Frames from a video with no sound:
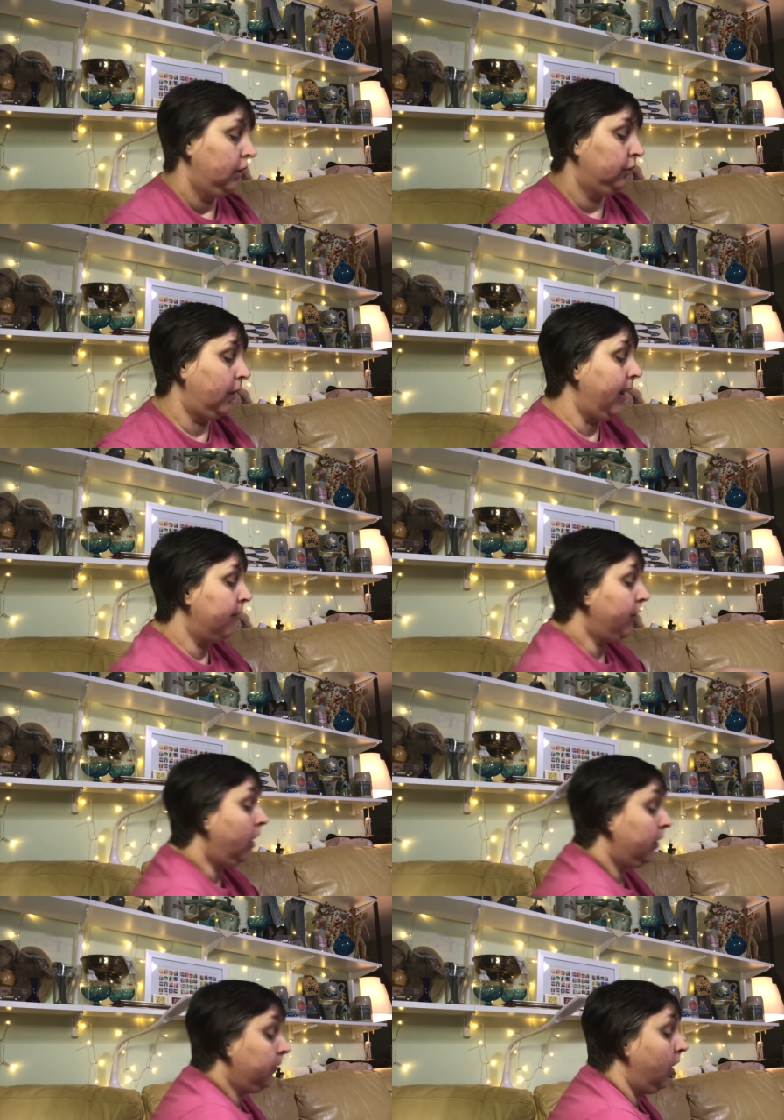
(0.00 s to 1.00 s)
So I have
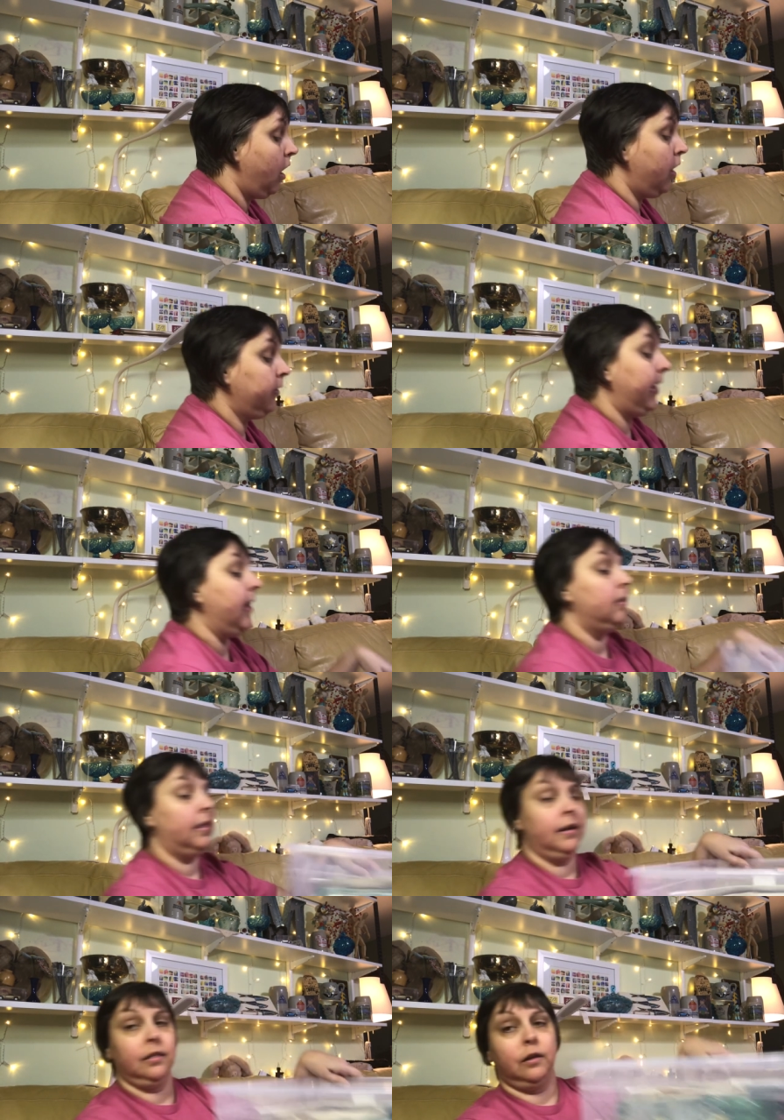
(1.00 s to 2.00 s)
all, all that,
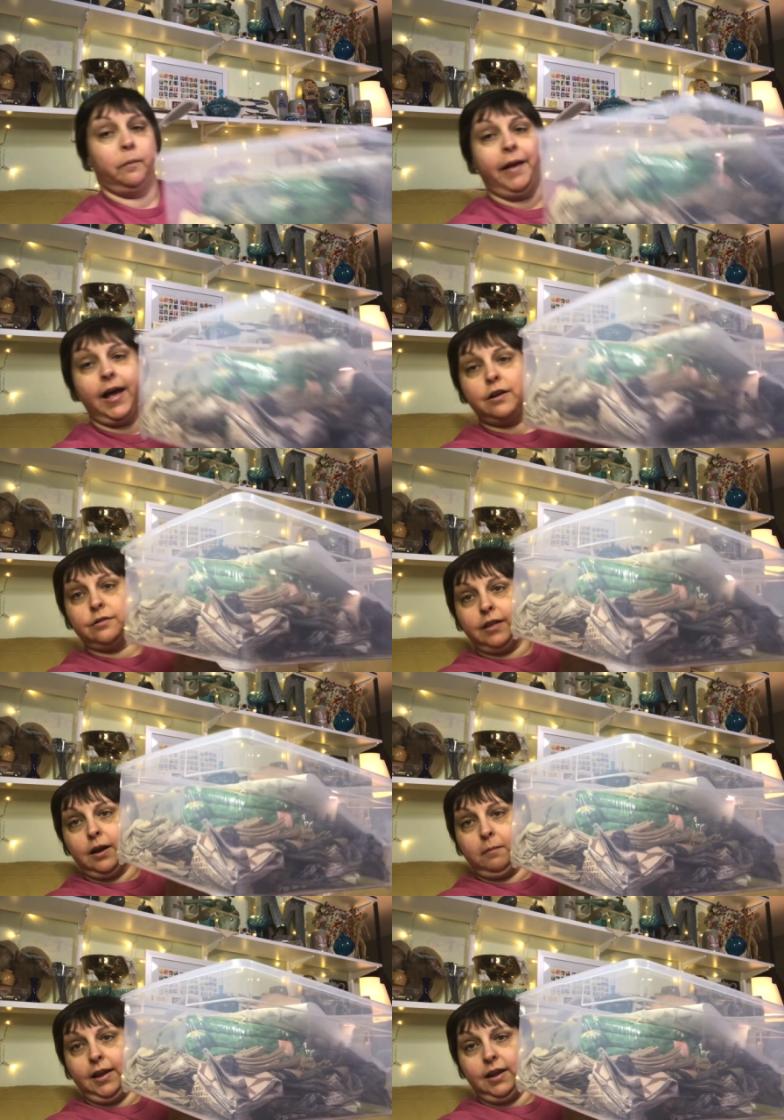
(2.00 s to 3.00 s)
the little pattern that
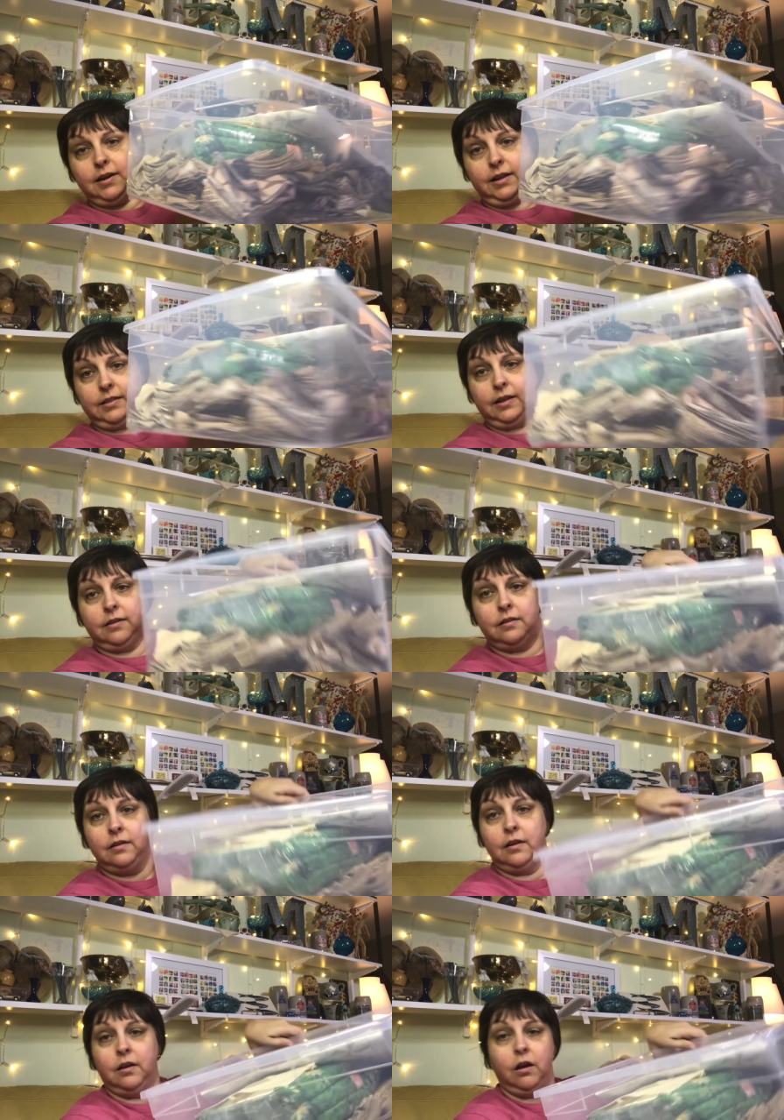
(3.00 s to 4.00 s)
I made and the,
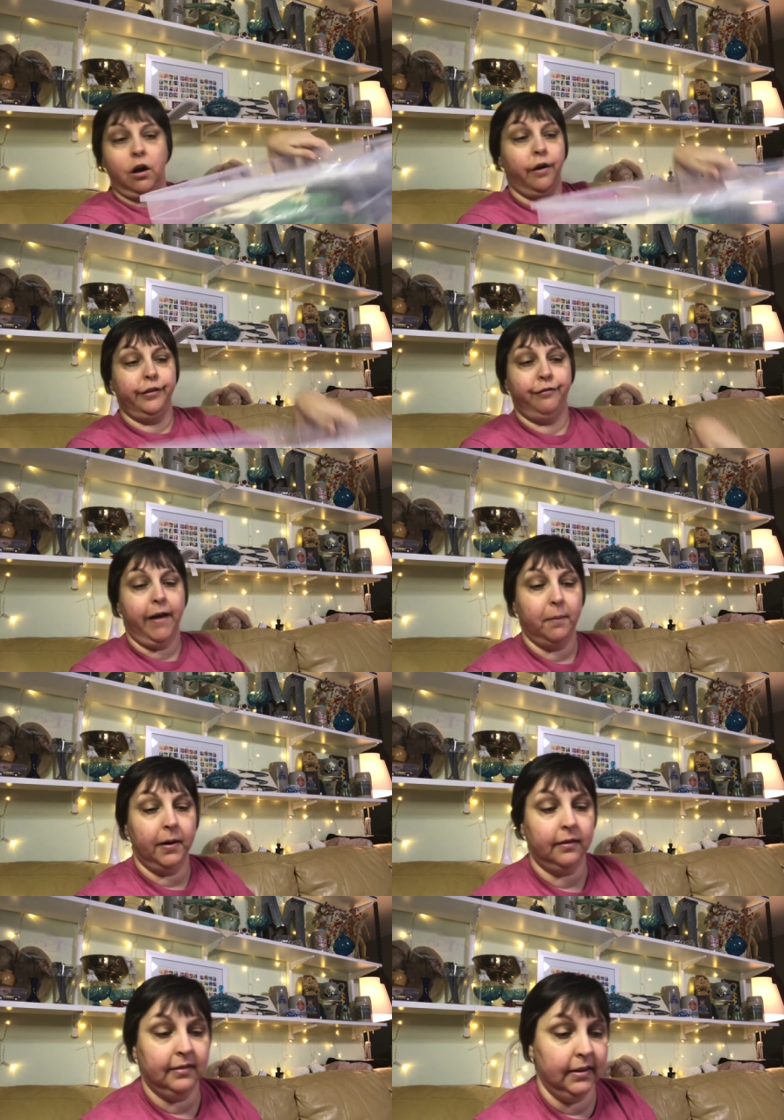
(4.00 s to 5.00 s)
all the
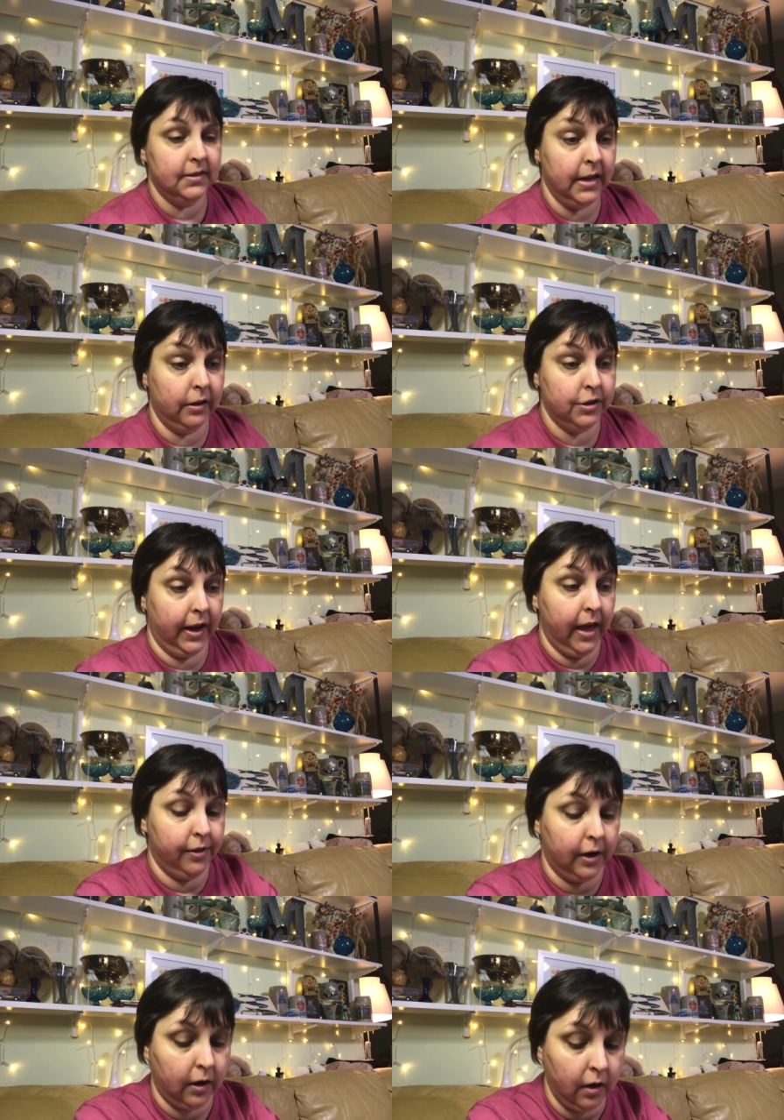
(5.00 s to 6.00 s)
fabrics in there
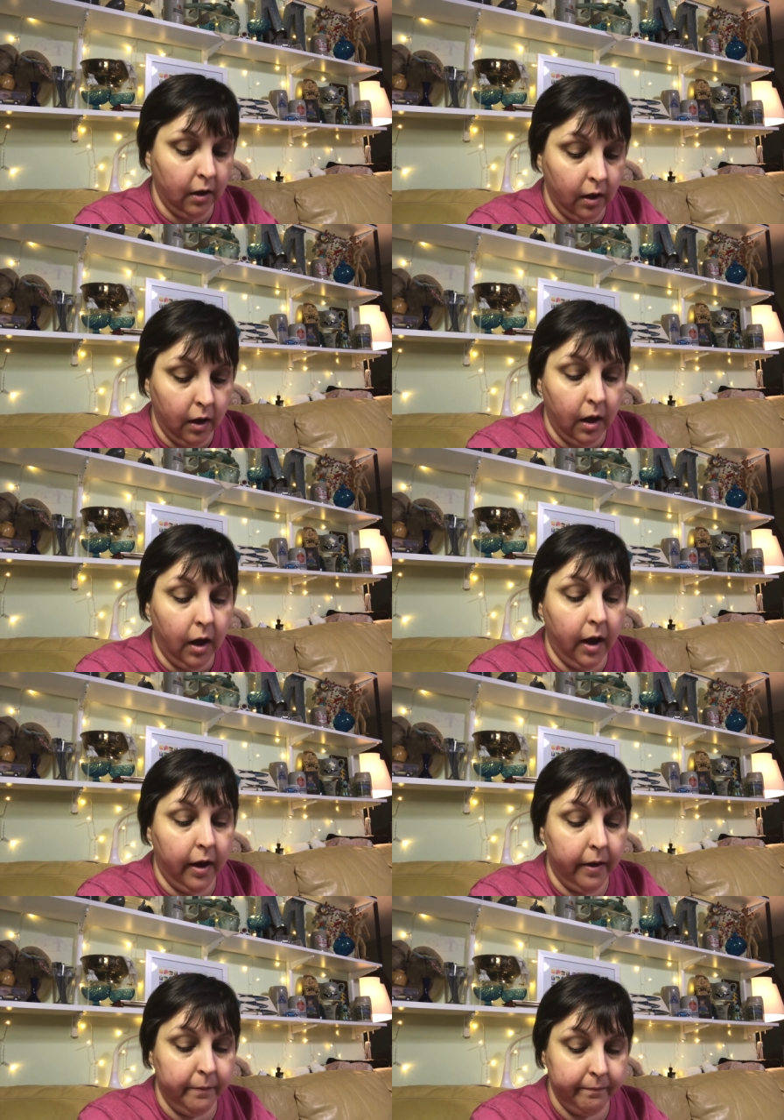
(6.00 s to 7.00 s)
together.
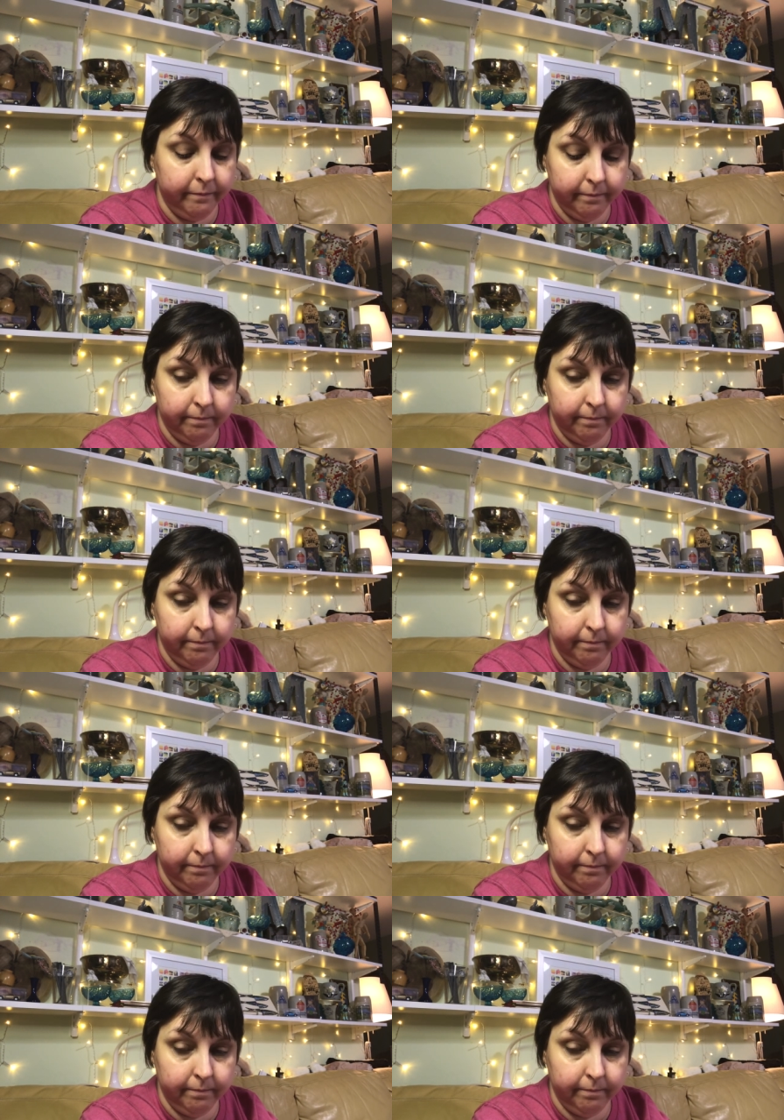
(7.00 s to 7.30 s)
Um,